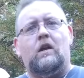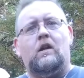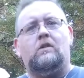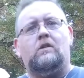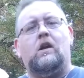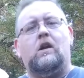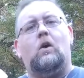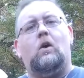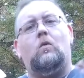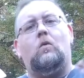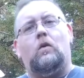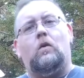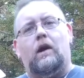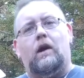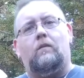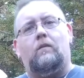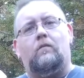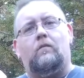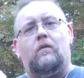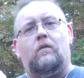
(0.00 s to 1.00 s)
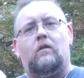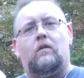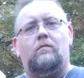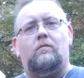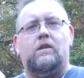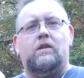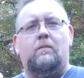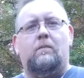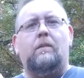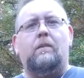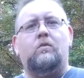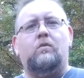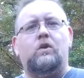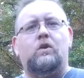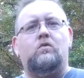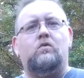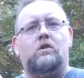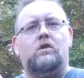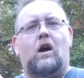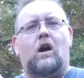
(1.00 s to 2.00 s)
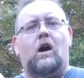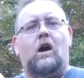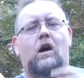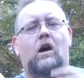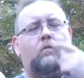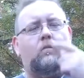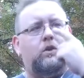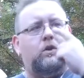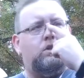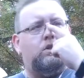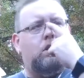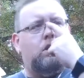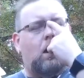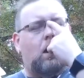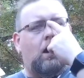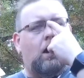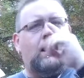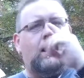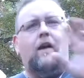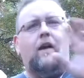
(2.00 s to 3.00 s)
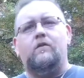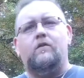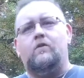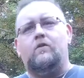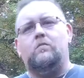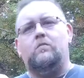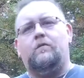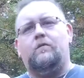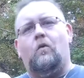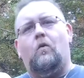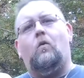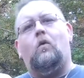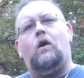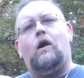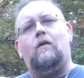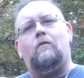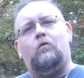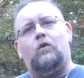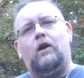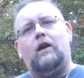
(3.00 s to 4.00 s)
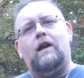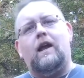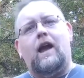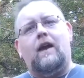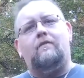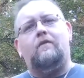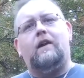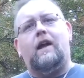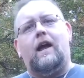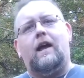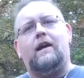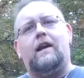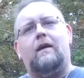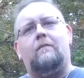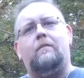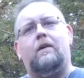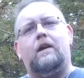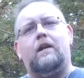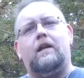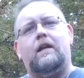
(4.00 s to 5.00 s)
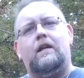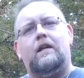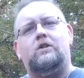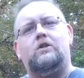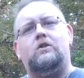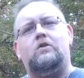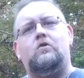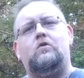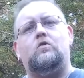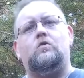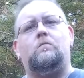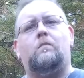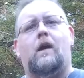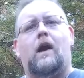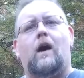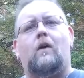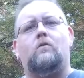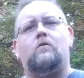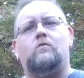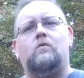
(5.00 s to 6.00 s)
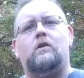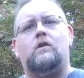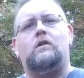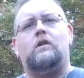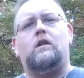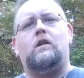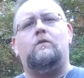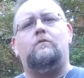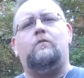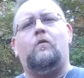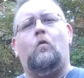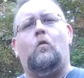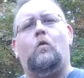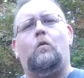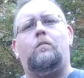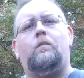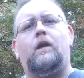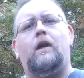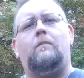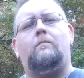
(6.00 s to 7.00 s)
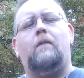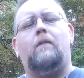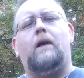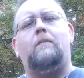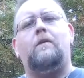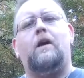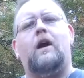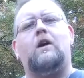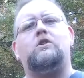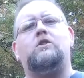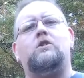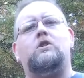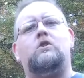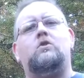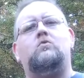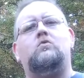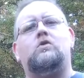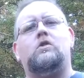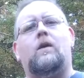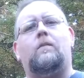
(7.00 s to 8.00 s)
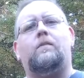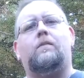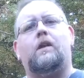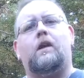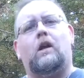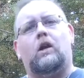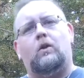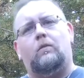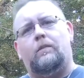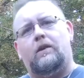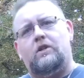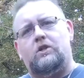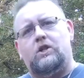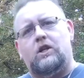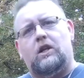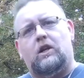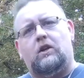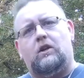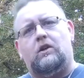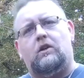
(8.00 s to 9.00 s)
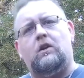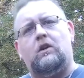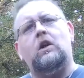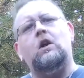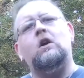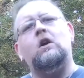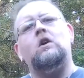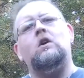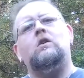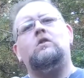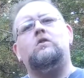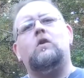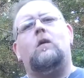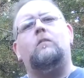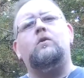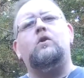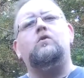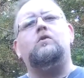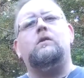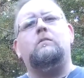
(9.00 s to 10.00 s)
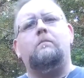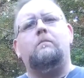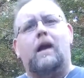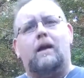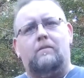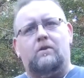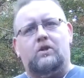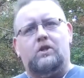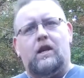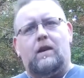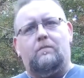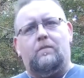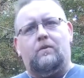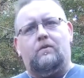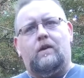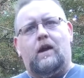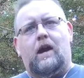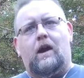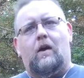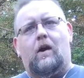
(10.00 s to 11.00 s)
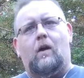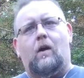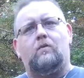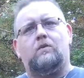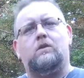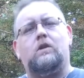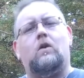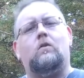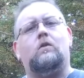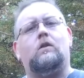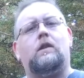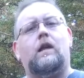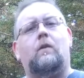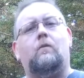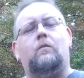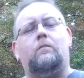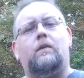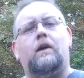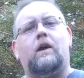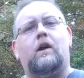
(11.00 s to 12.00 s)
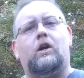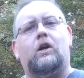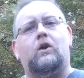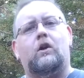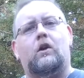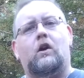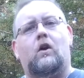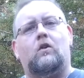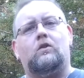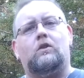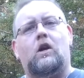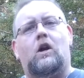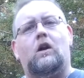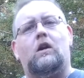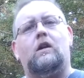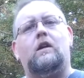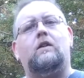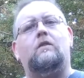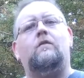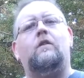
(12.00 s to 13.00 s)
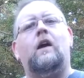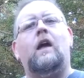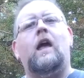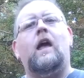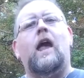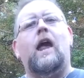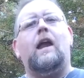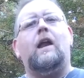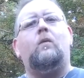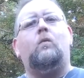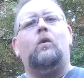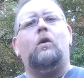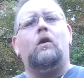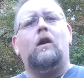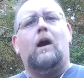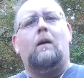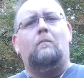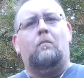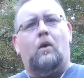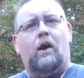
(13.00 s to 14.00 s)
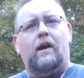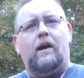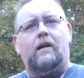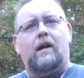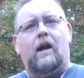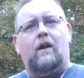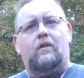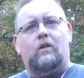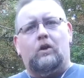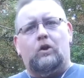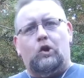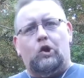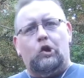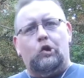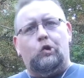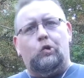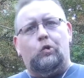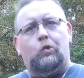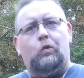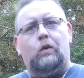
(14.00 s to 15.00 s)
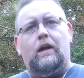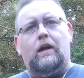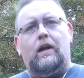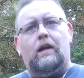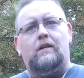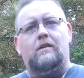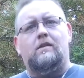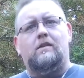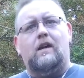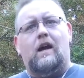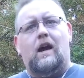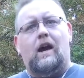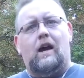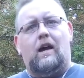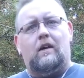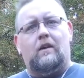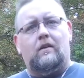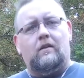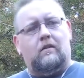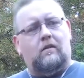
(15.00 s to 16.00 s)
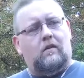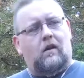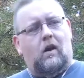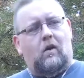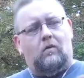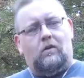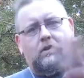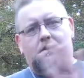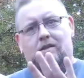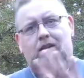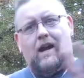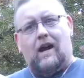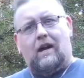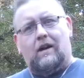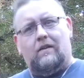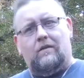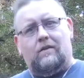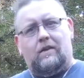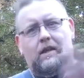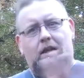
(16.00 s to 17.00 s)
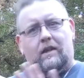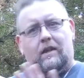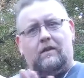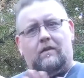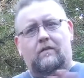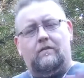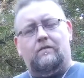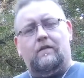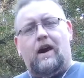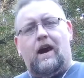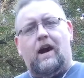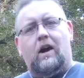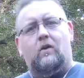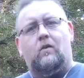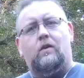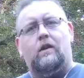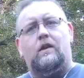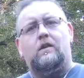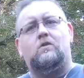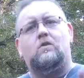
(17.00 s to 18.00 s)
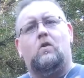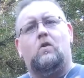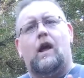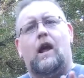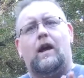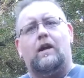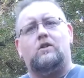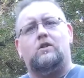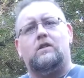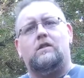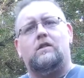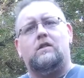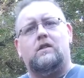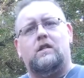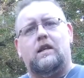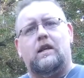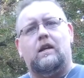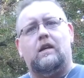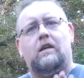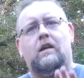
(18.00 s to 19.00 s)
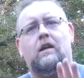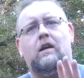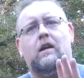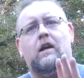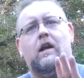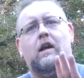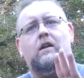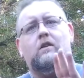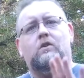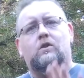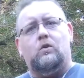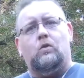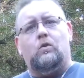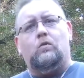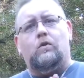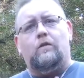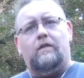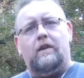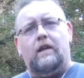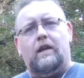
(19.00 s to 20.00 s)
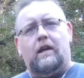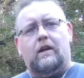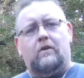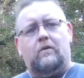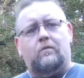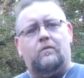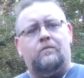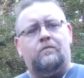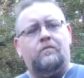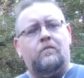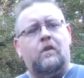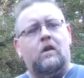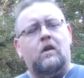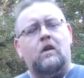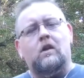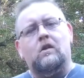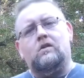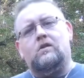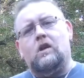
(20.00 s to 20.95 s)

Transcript: So some people use Dawn, which Dawn I've used before and I really haven't had that many issues, but I was recently informed that maybe I should use something a little bit gentler. So I'm using baby shampoo now. I was told that would be a good alternative, and it will not break down the glue inside on the side of the vinyl that is going to actually stick to the vehicle.